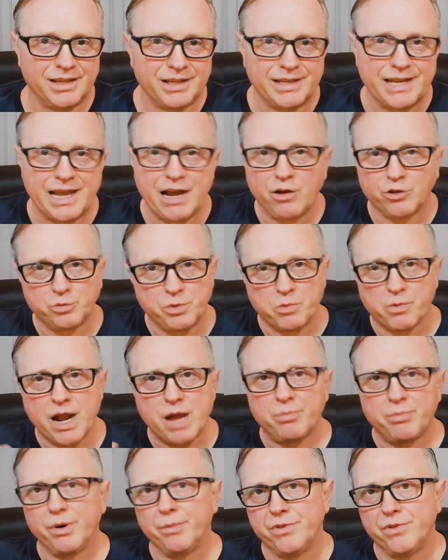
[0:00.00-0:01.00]
Now, as we
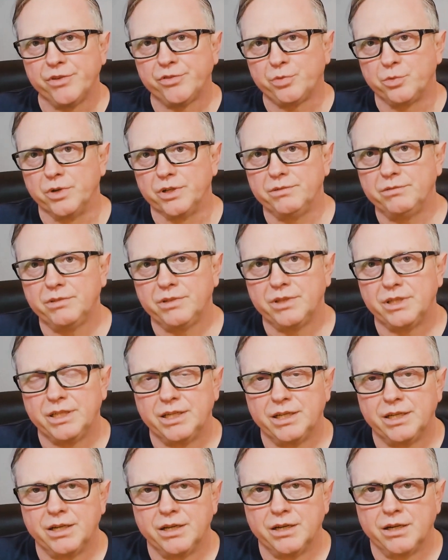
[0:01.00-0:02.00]
wrap up this one,
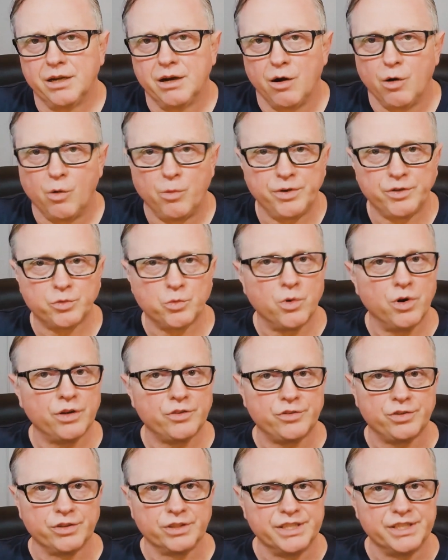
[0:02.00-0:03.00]
always want
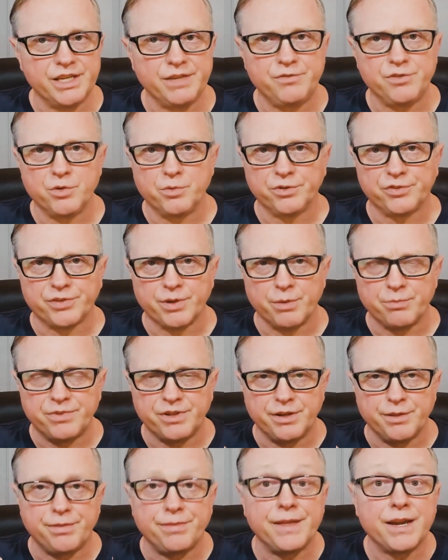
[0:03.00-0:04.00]
to leave you with something
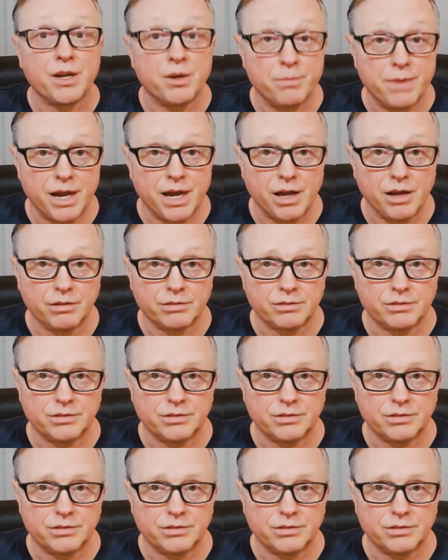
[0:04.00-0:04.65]
to think about,